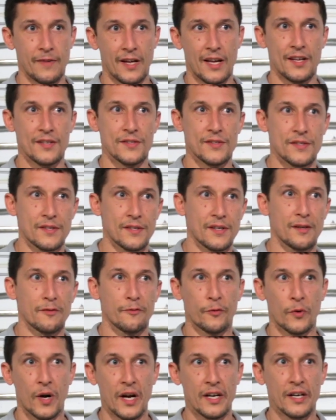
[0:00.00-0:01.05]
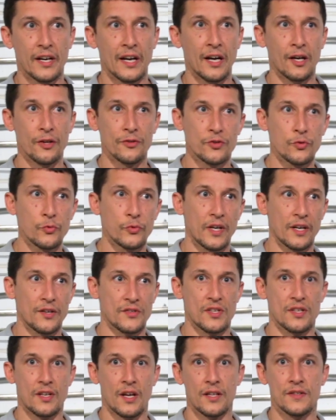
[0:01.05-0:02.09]
As of right now,
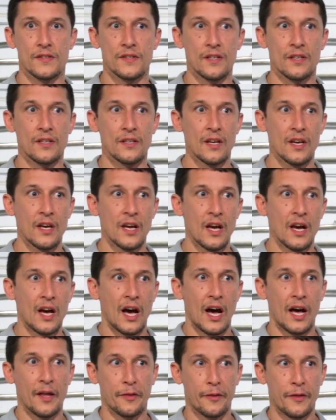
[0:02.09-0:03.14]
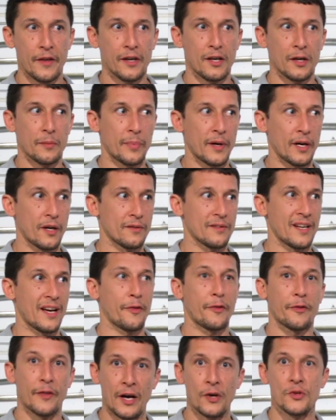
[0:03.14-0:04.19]
2019, I think about
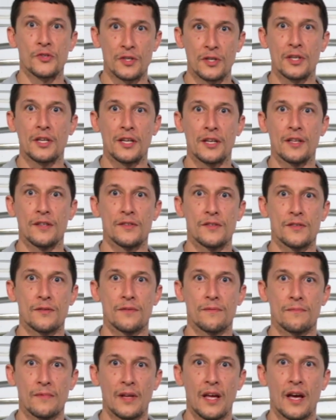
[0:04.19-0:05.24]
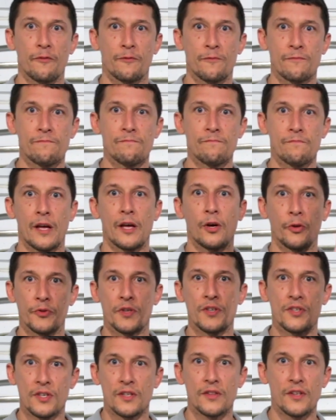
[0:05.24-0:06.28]
1,000 kids have held
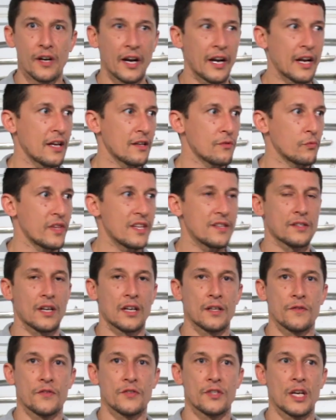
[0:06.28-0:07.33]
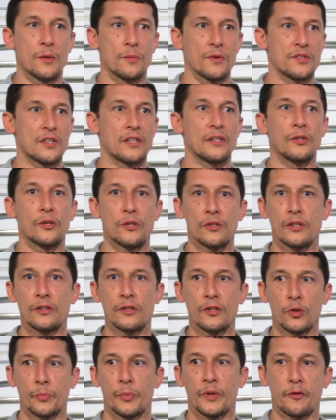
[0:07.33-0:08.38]
this in their hand, these kind of sabers, and learned a
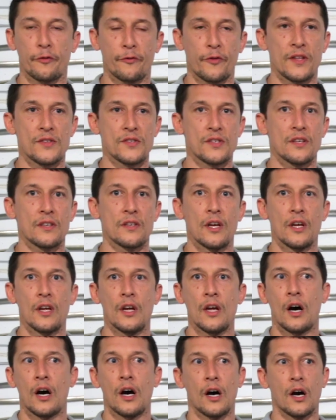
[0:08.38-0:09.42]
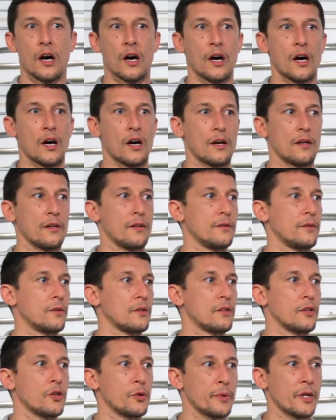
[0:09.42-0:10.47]
little bit of fencing, learned
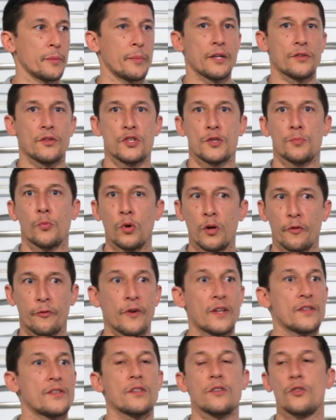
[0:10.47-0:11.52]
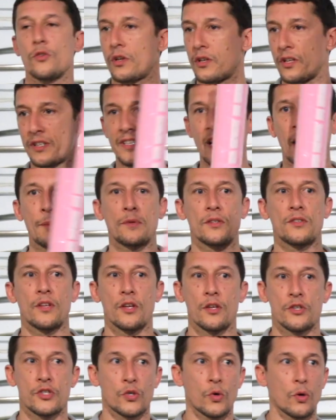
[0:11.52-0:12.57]
a little bit about the sport of fencing. You can adapt it to
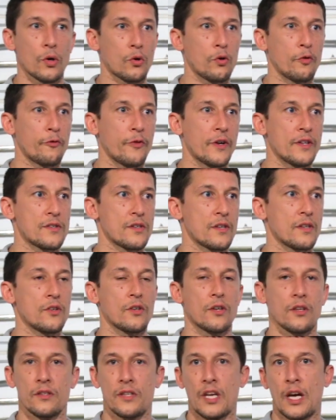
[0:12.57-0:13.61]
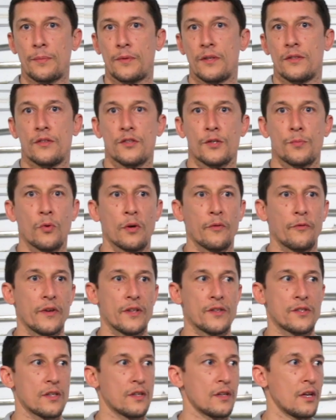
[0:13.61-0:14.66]
historical fencing. You can adapt it to sport
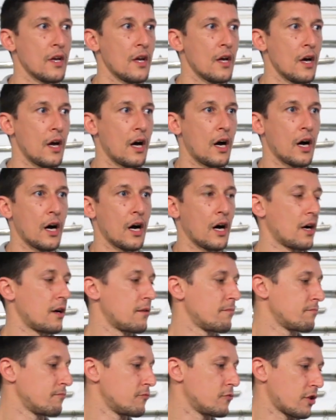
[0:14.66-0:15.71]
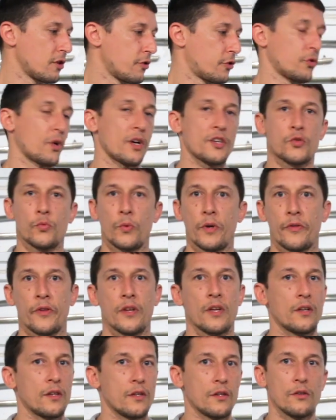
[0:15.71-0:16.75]
fencing. You can thrust with
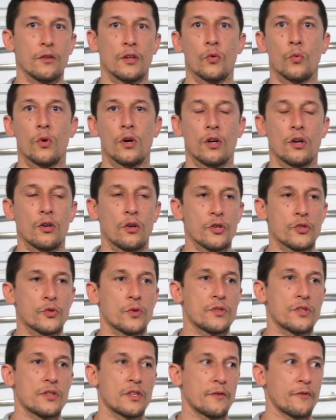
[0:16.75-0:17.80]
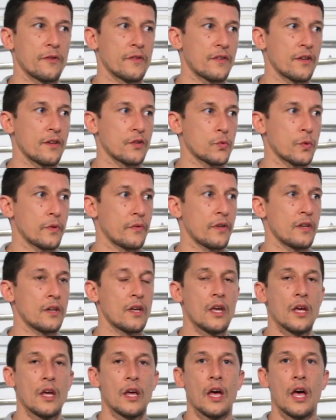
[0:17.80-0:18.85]
it. You can work on all sorts of different things with it.
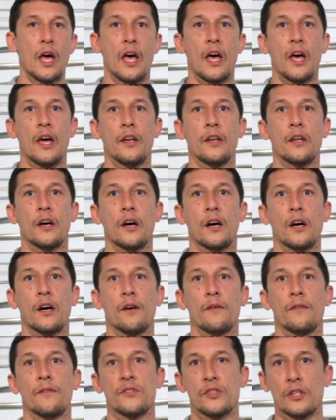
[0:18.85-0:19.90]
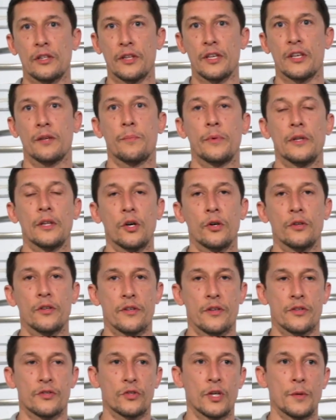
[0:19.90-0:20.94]
And there's a link below in the
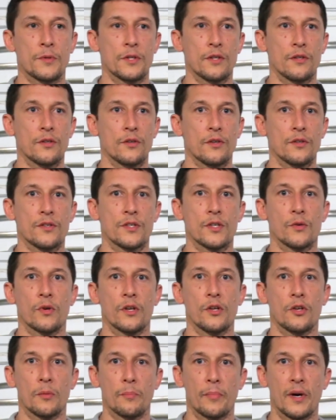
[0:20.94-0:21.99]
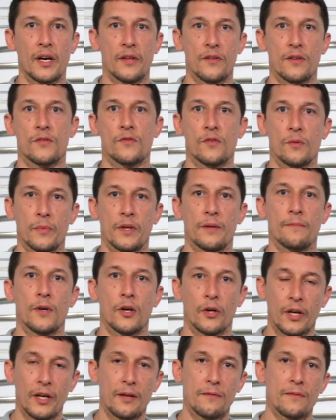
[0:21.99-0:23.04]
description. You can see where you can buy these from me.
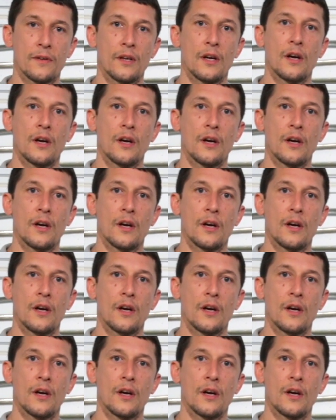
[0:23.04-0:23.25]
Okay?